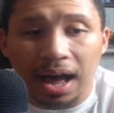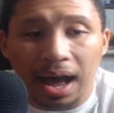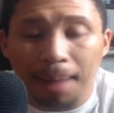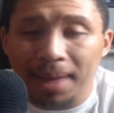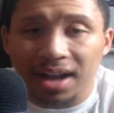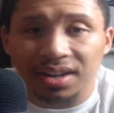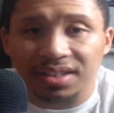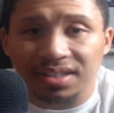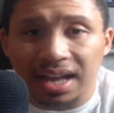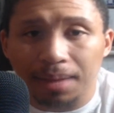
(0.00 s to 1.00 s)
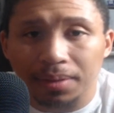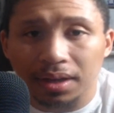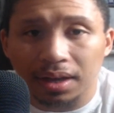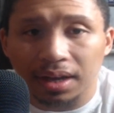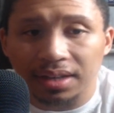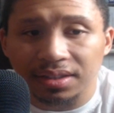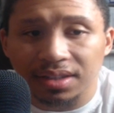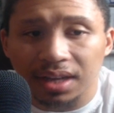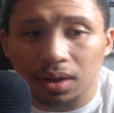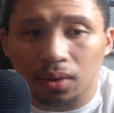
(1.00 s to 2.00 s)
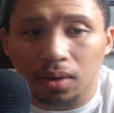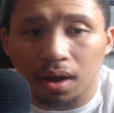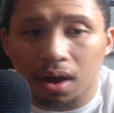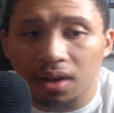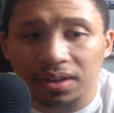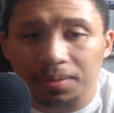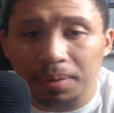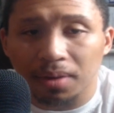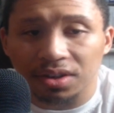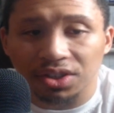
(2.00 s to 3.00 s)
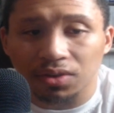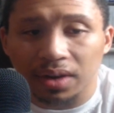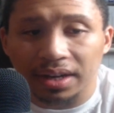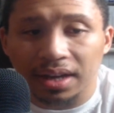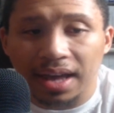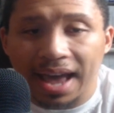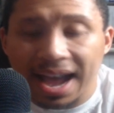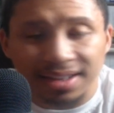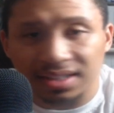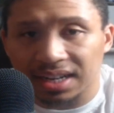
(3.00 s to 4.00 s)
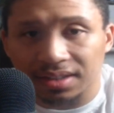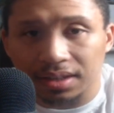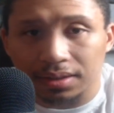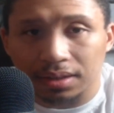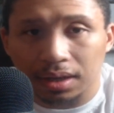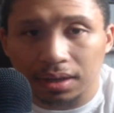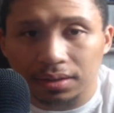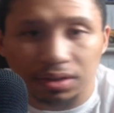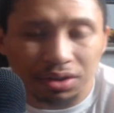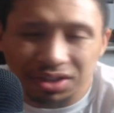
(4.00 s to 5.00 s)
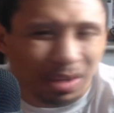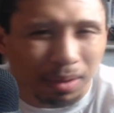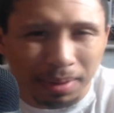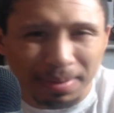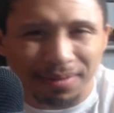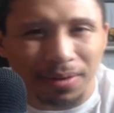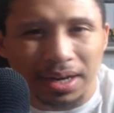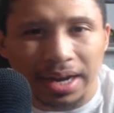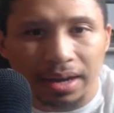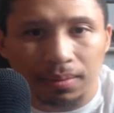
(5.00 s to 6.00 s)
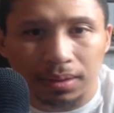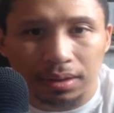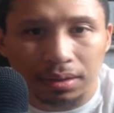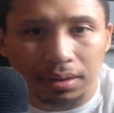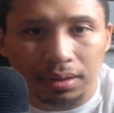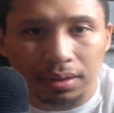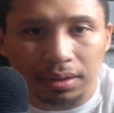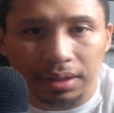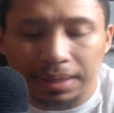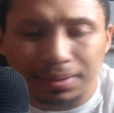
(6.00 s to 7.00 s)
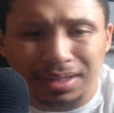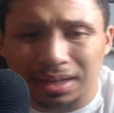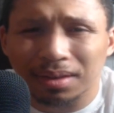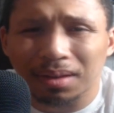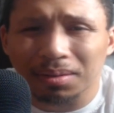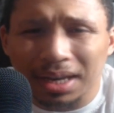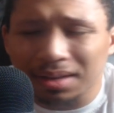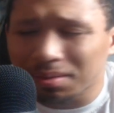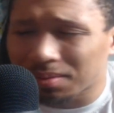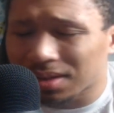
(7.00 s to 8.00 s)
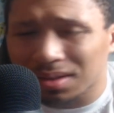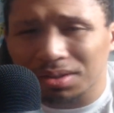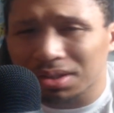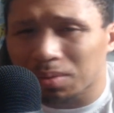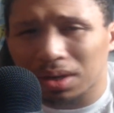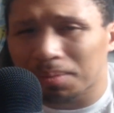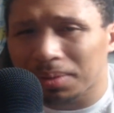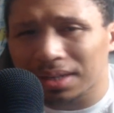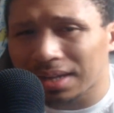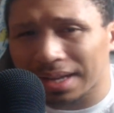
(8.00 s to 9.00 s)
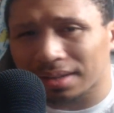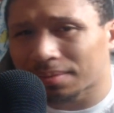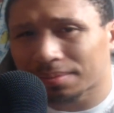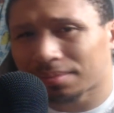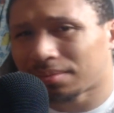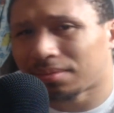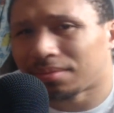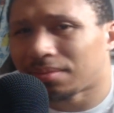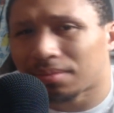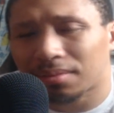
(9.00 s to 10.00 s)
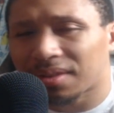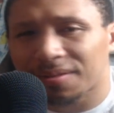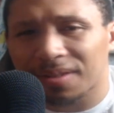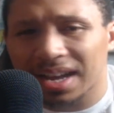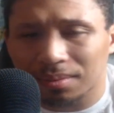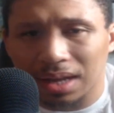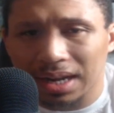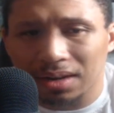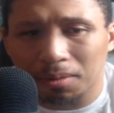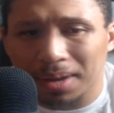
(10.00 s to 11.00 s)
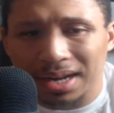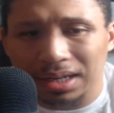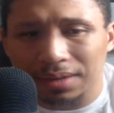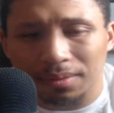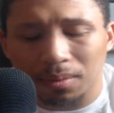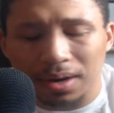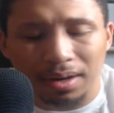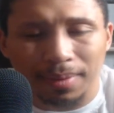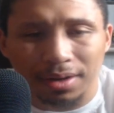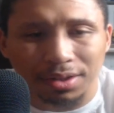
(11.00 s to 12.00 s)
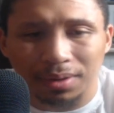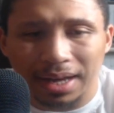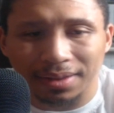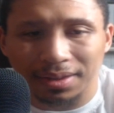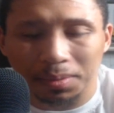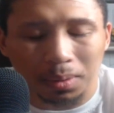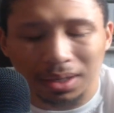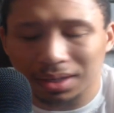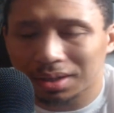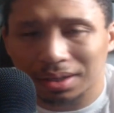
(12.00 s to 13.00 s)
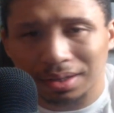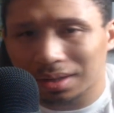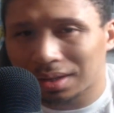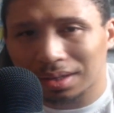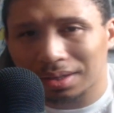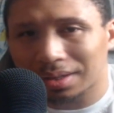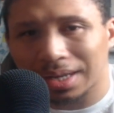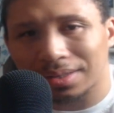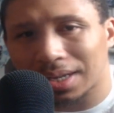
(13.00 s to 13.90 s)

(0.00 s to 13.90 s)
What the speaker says: I'm not gonna stop until all these people are destroyed acting like this. So you still want to be my friend now? And I'm just like, okay, so you just want to be a dick. Fine, ain't nobody even worried about you at this point. like